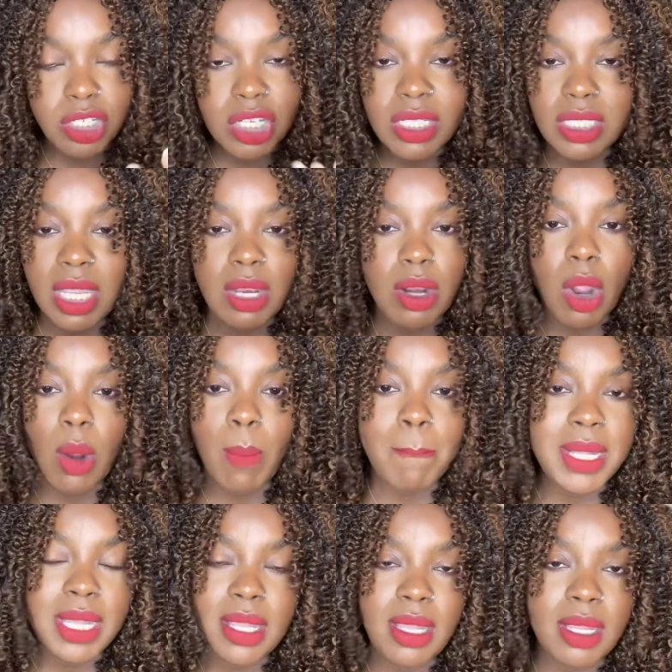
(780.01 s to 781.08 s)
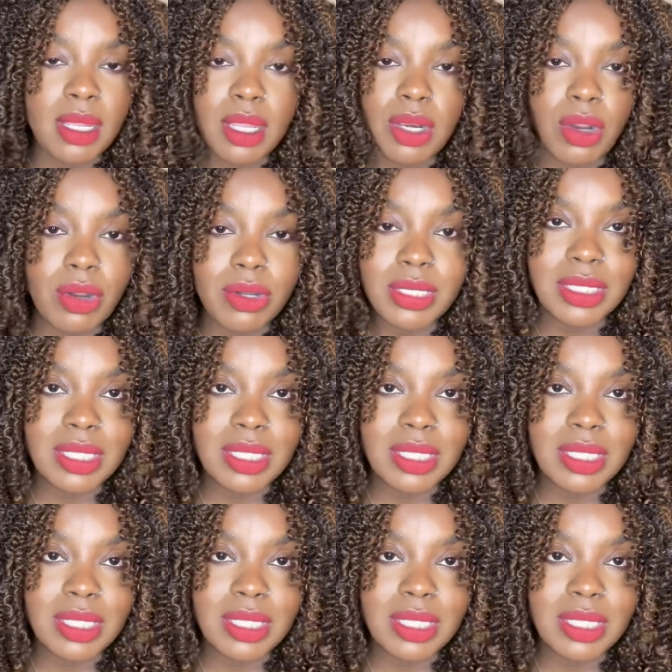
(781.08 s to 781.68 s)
just in her being, in her